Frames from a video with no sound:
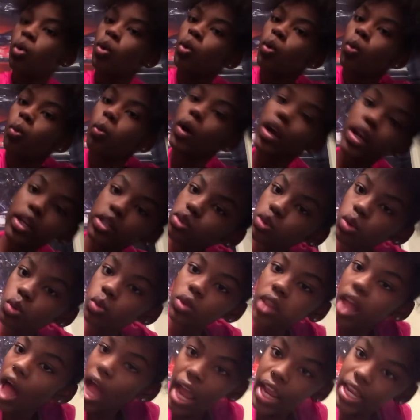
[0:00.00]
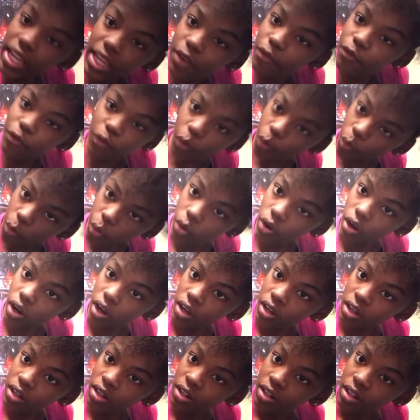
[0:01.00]
What is you lying for?
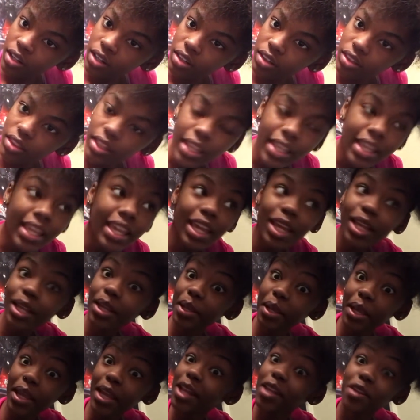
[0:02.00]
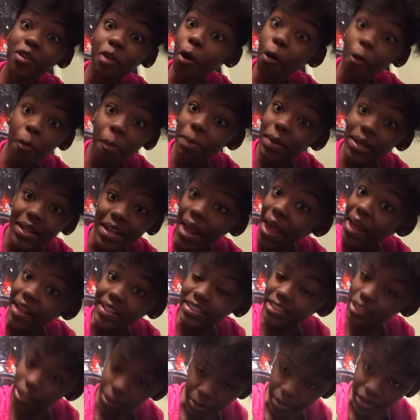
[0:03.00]
Like, it don't be that
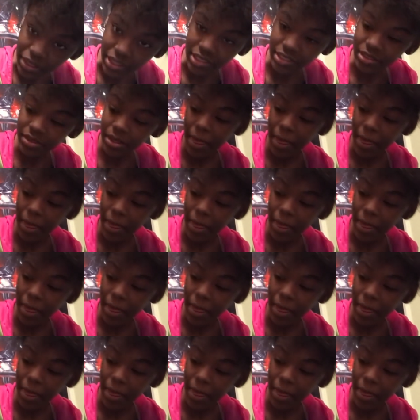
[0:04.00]
serious.